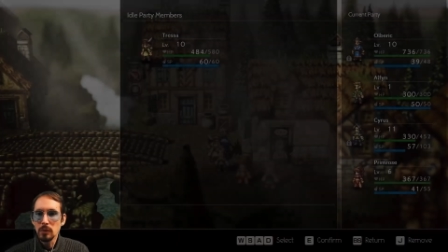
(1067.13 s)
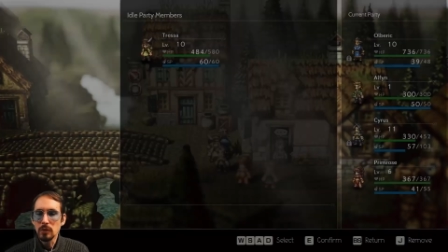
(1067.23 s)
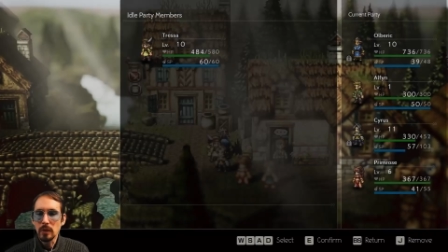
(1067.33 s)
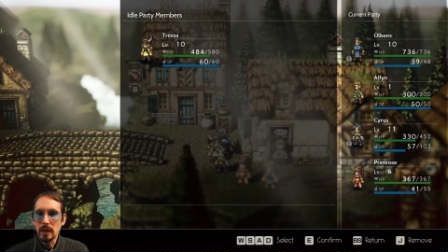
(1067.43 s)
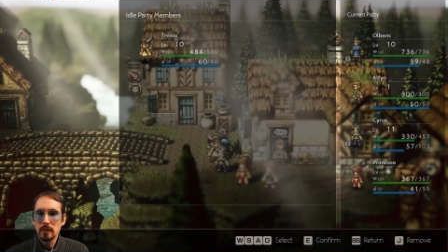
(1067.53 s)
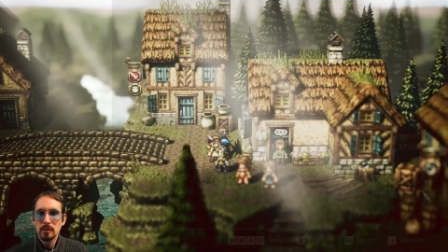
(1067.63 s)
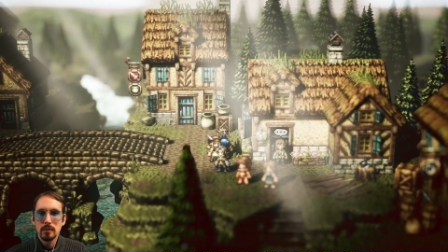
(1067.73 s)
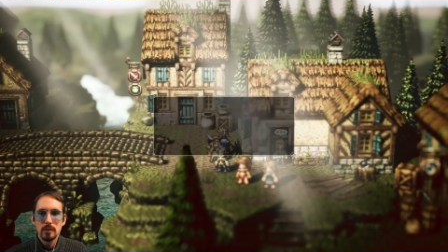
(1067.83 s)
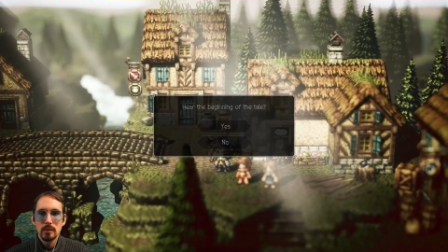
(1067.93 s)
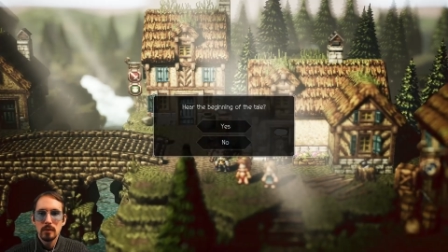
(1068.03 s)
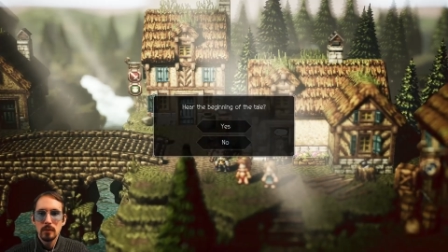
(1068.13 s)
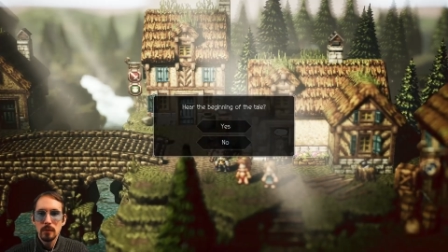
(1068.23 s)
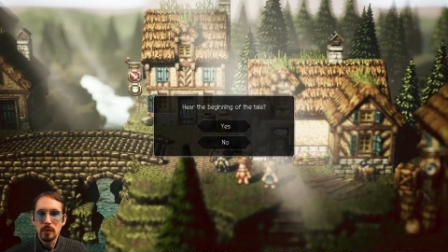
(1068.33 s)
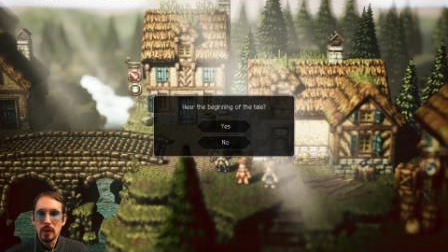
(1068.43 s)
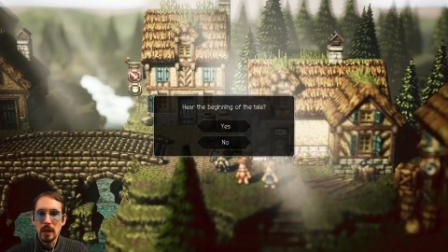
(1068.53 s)
we'll do that
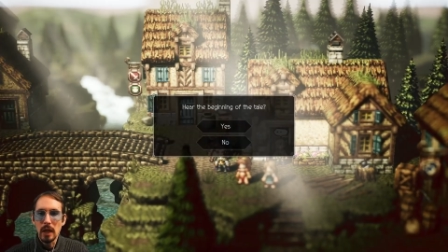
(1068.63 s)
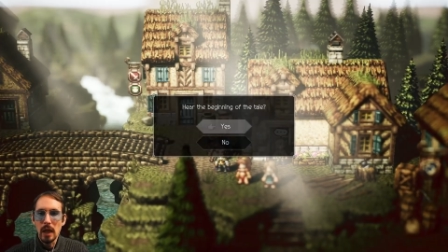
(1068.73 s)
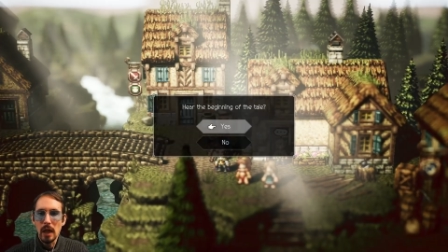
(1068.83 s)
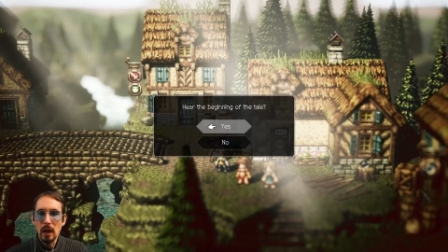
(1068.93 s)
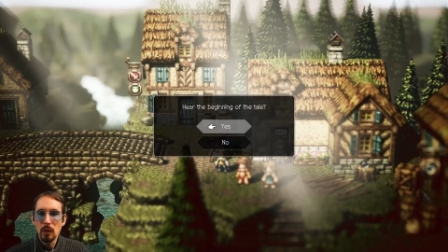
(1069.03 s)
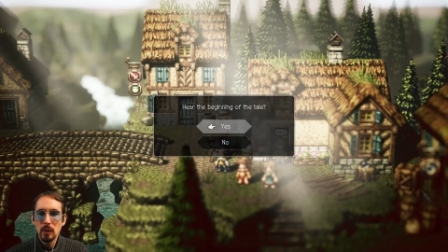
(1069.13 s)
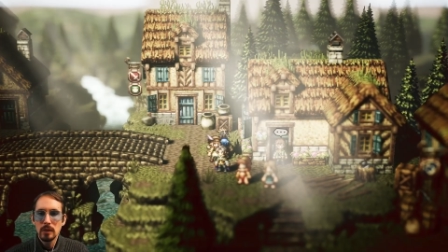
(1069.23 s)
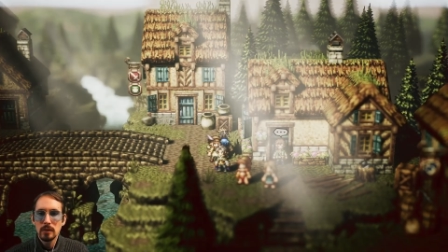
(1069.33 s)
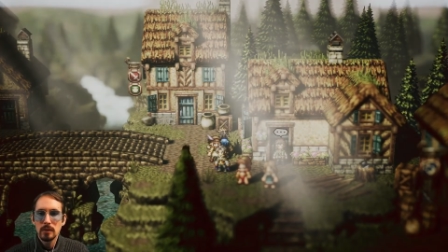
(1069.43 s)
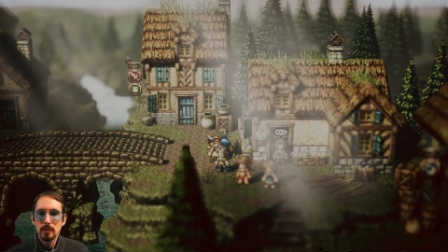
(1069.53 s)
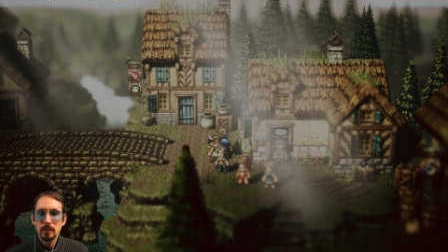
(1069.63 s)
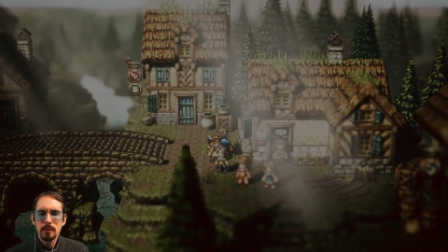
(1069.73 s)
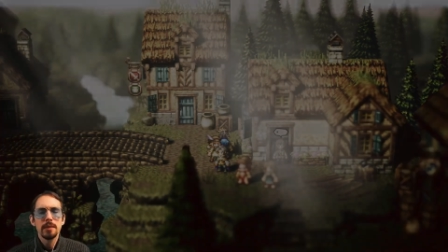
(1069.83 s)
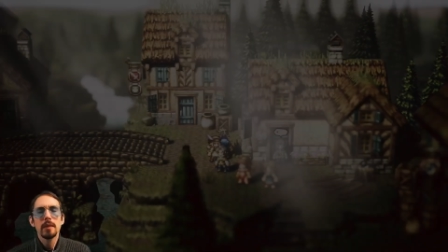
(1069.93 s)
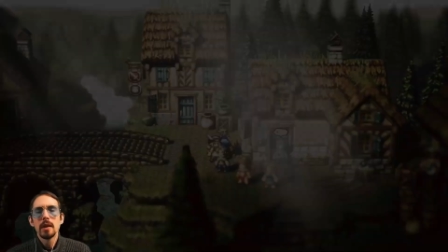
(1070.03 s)
for now.
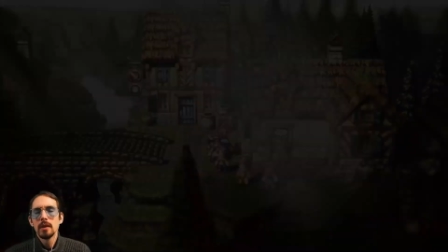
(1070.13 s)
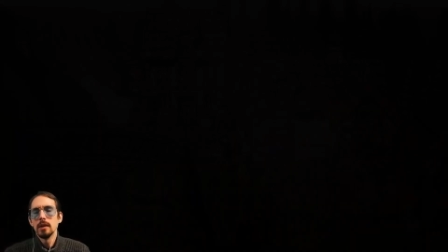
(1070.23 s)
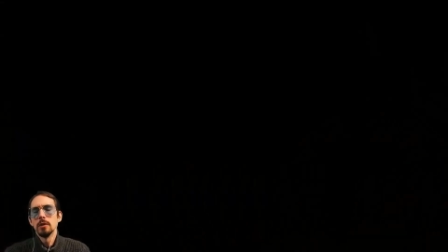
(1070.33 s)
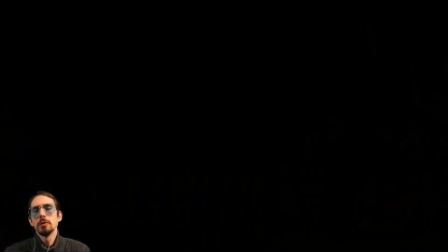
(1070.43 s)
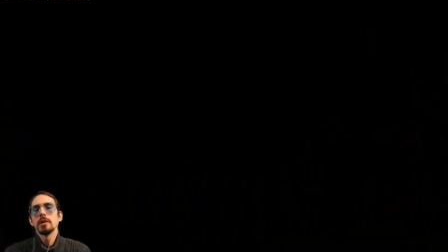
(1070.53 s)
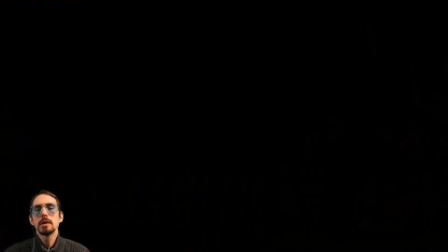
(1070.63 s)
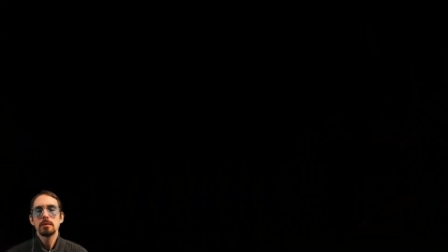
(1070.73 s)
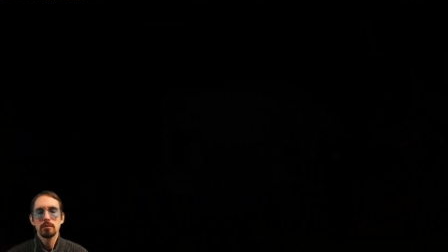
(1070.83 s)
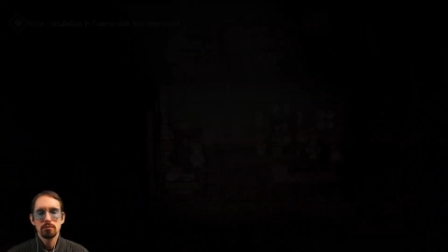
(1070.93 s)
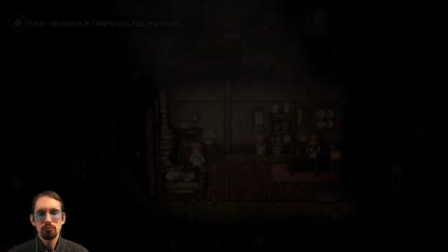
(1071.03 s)
Interesting.